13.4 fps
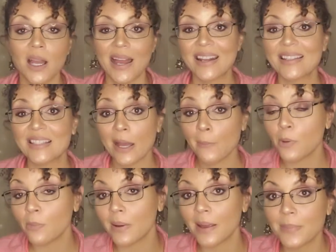An
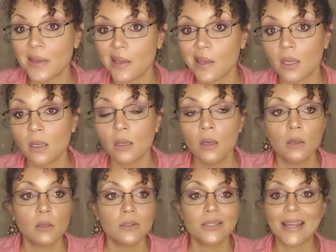example might be
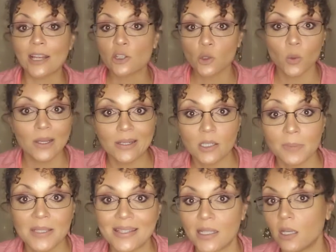sexual
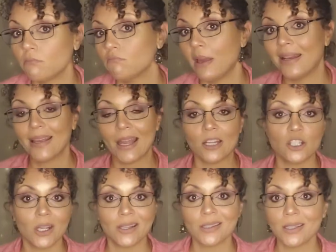intimacy,
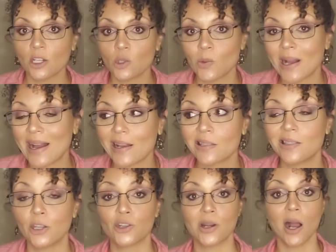engaging in sexual acts
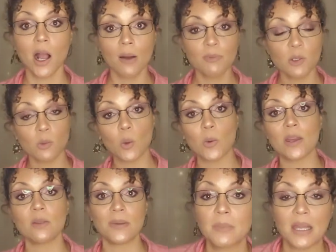that you're not comfortable
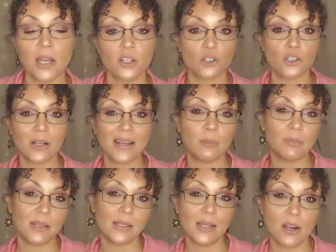with because you're trying to
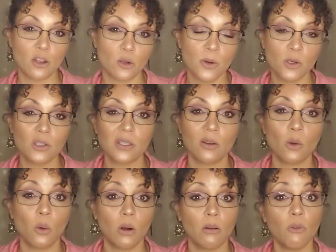please that other person
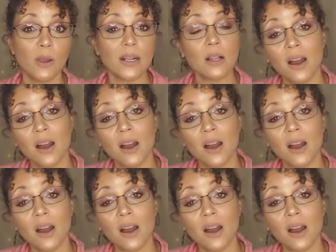or avoid